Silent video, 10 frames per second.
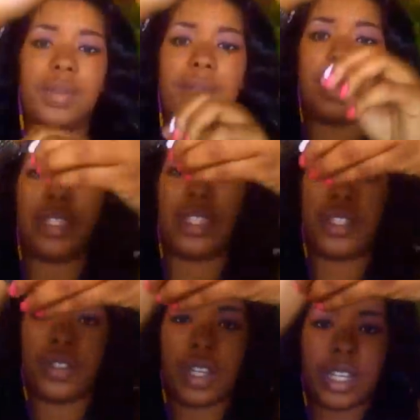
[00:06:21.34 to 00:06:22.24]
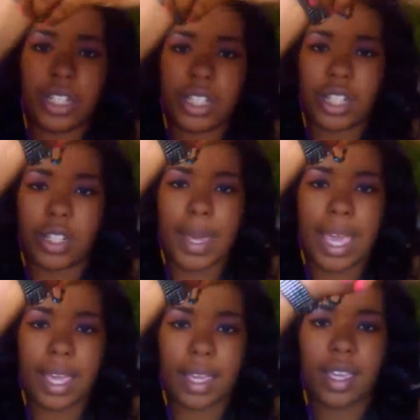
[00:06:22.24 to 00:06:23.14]
this one is stretch on the
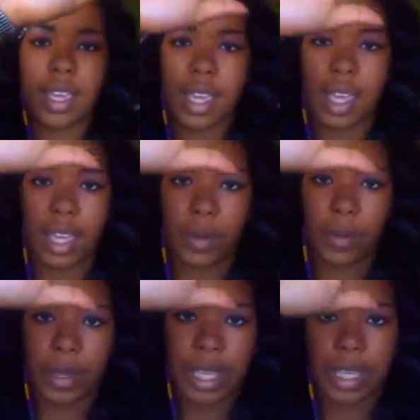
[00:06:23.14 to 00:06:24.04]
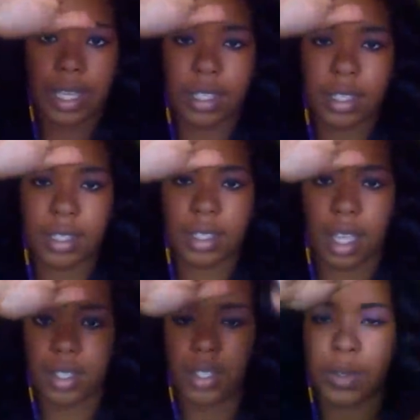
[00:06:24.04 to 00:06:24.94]
back, and the ring
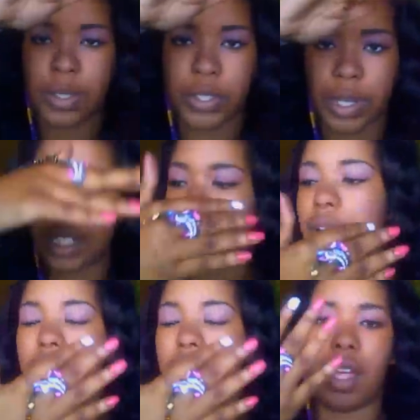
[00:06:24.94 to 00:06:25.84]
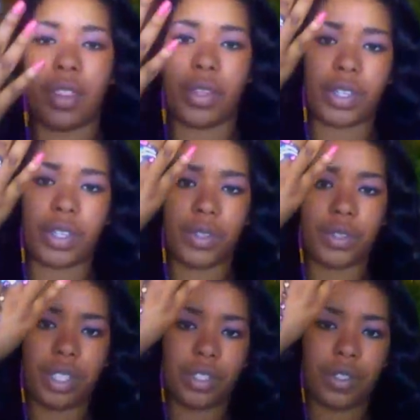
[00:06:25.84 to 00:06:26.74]
also is stretch. The ring on all those
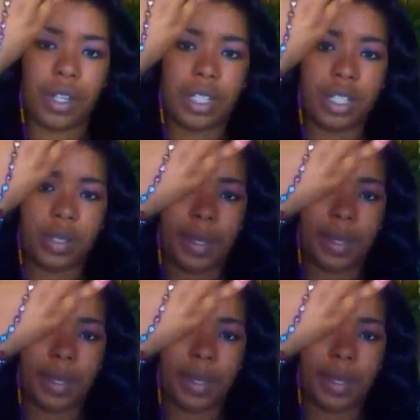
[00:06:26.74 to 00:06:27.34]
others is stretch as